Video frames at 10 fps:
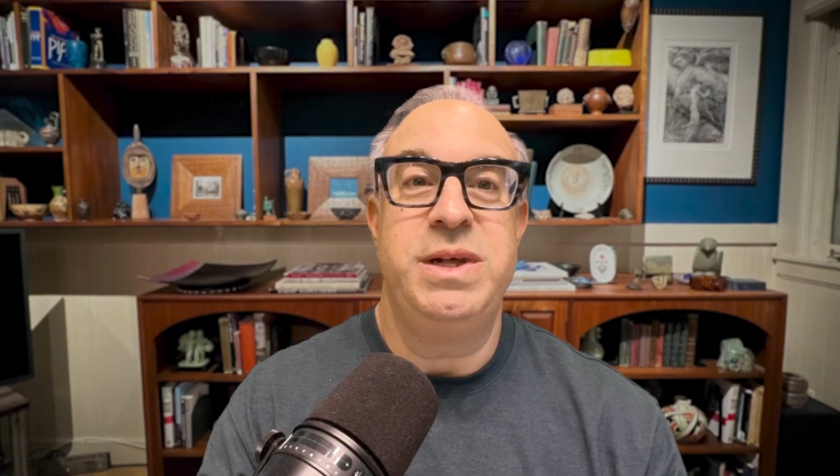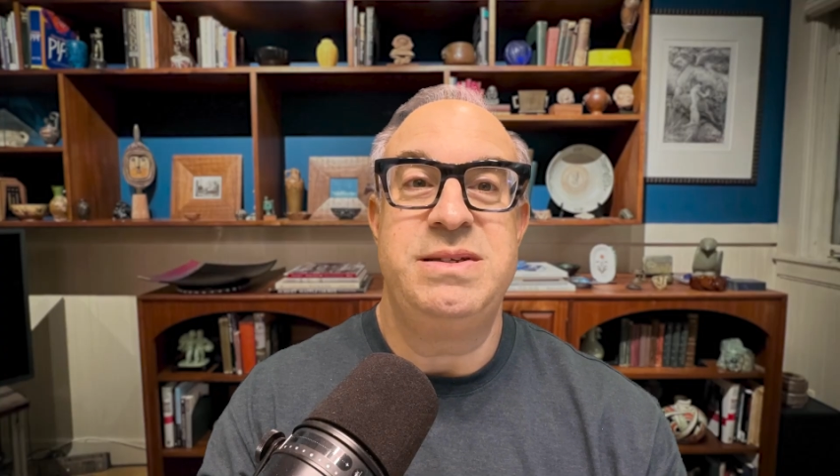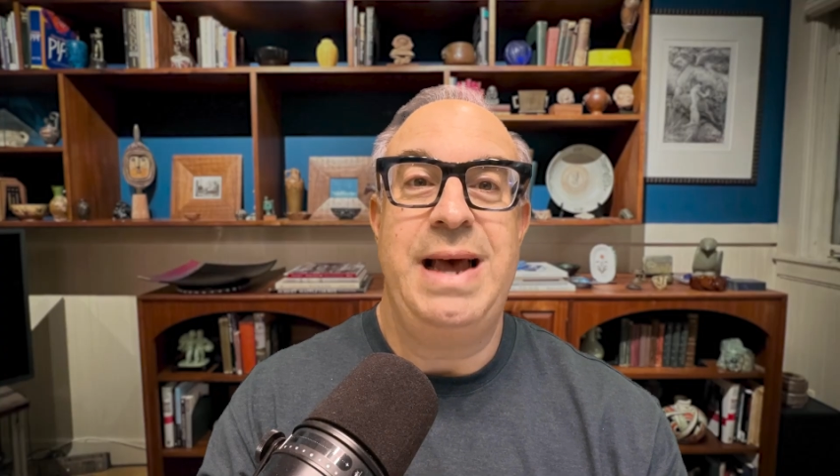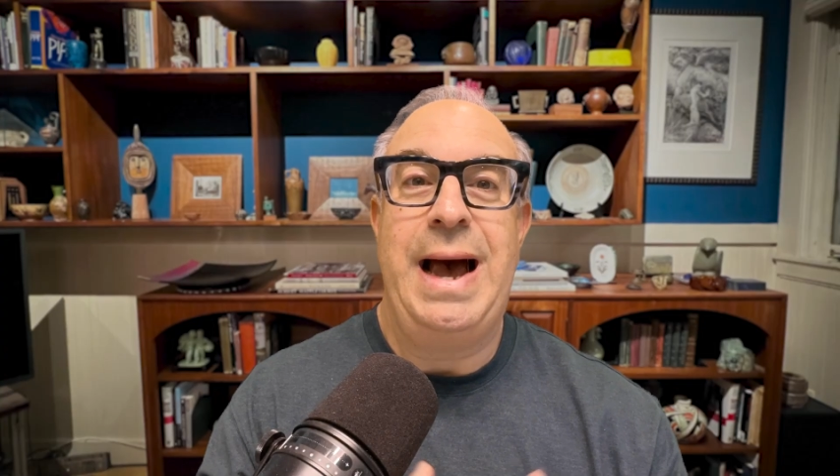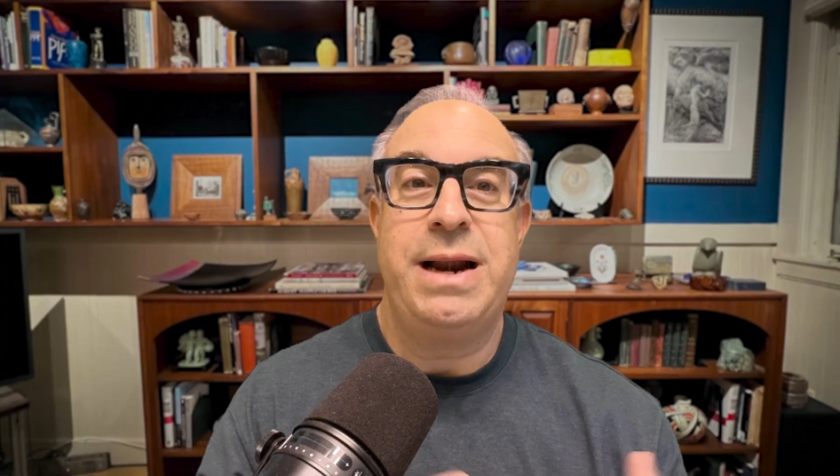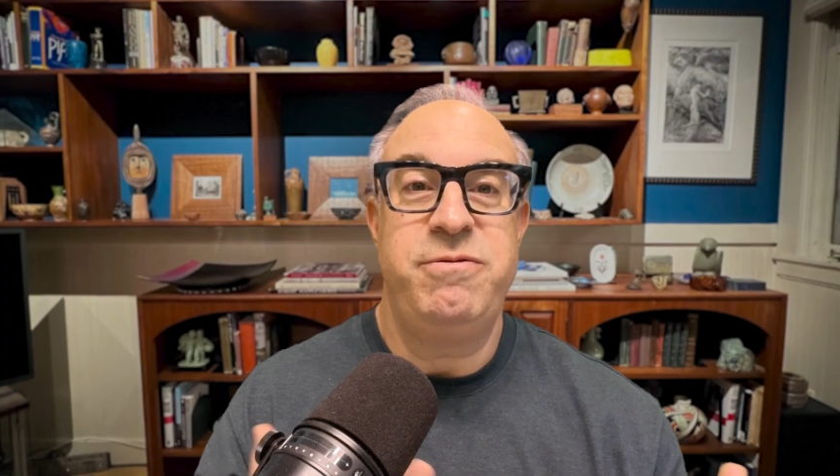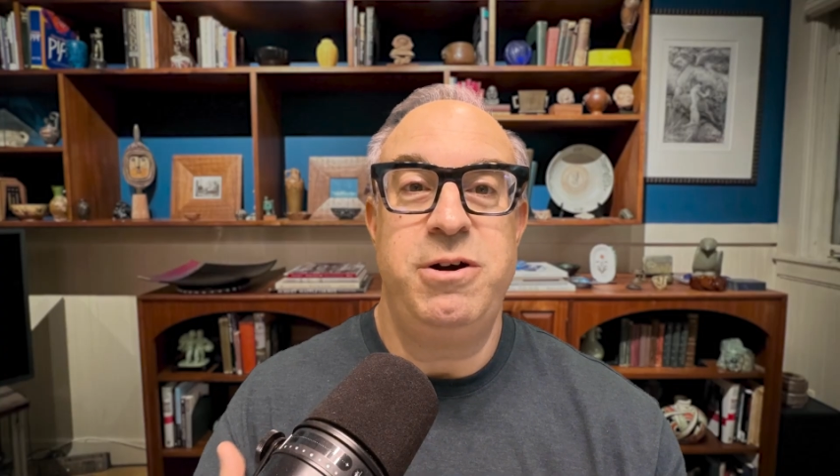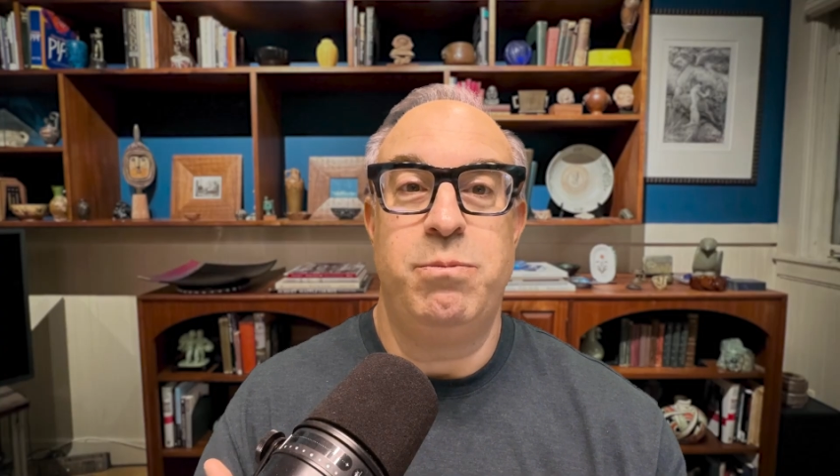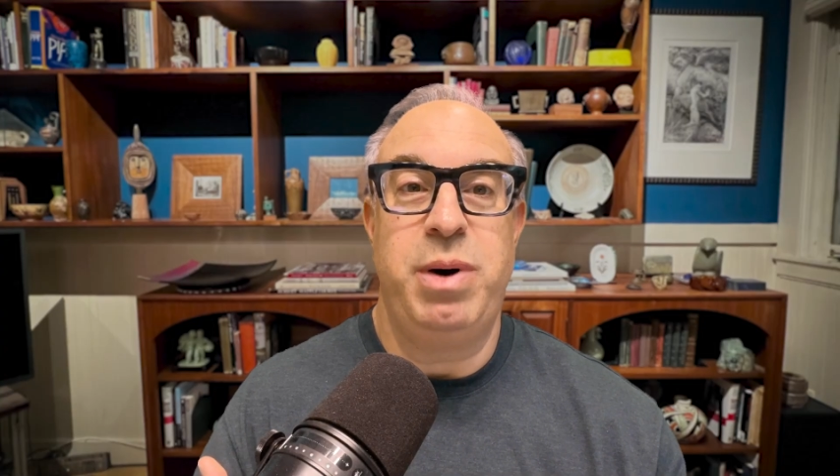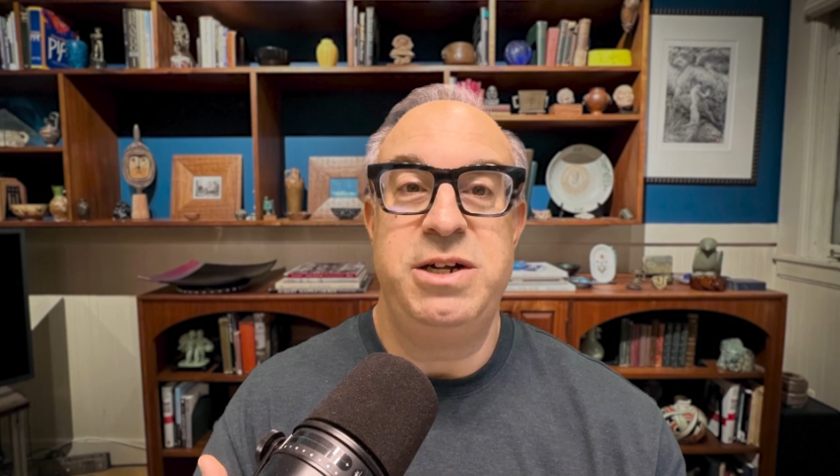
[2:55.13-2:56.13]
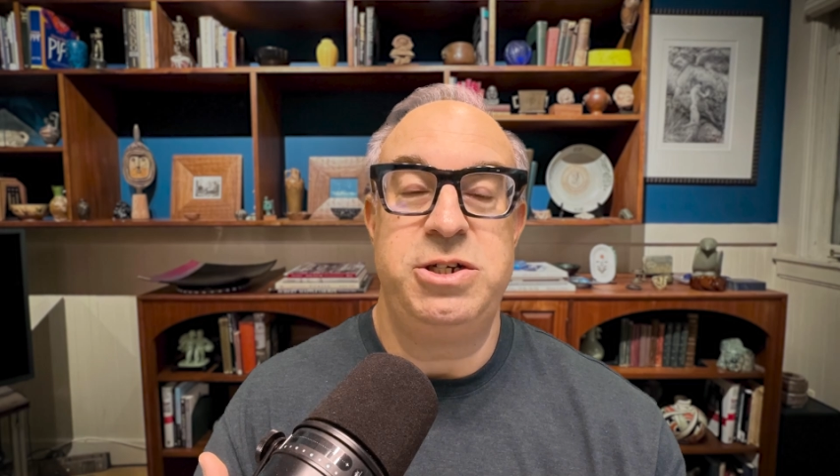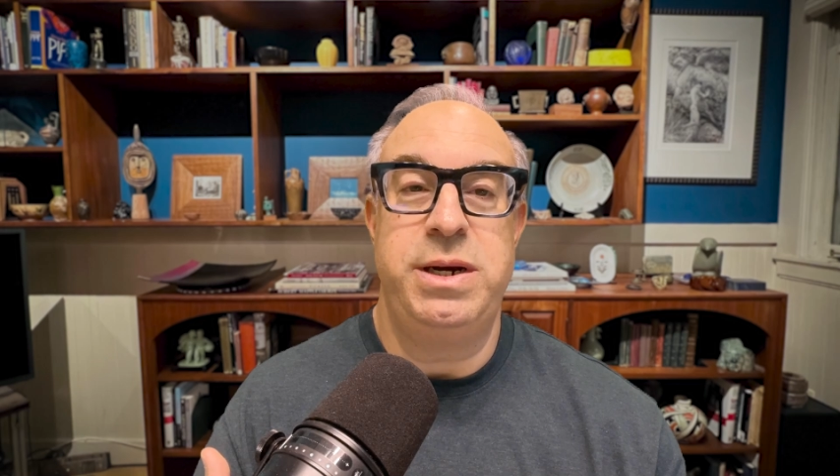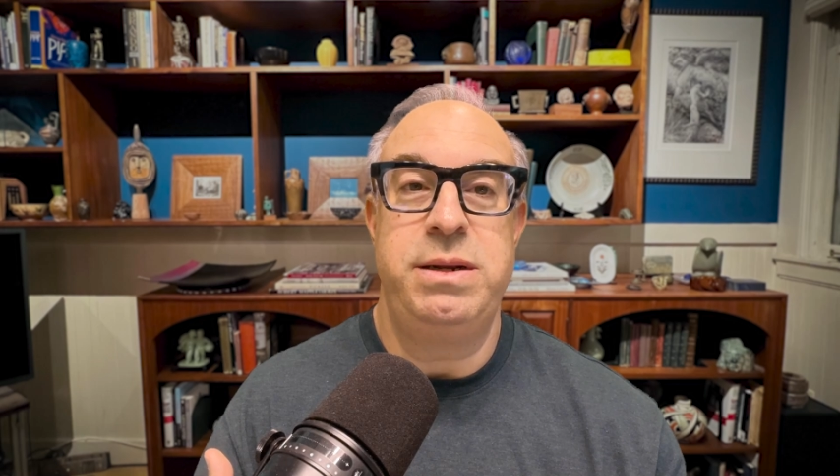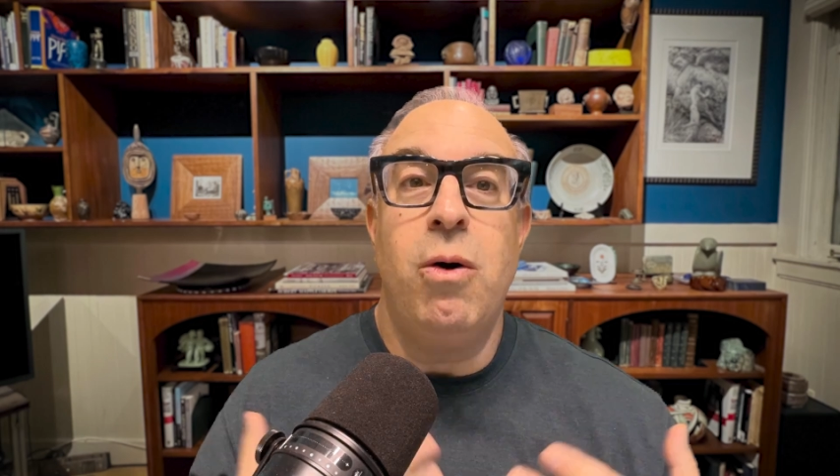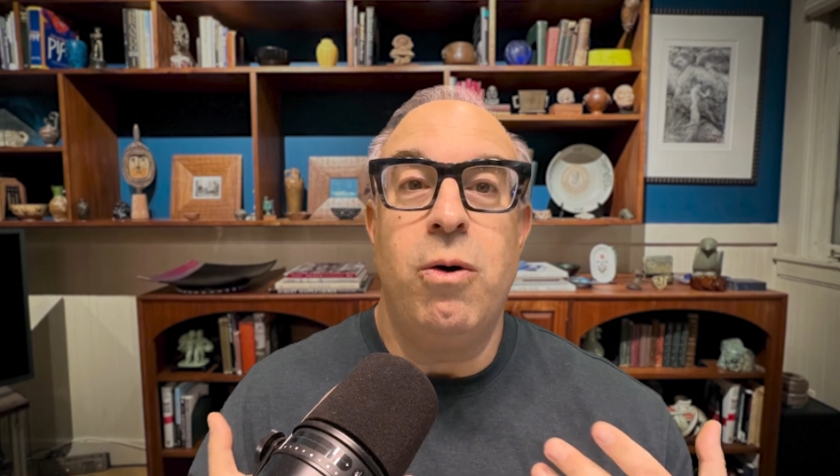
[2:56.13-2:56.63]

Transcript: that's out of your budget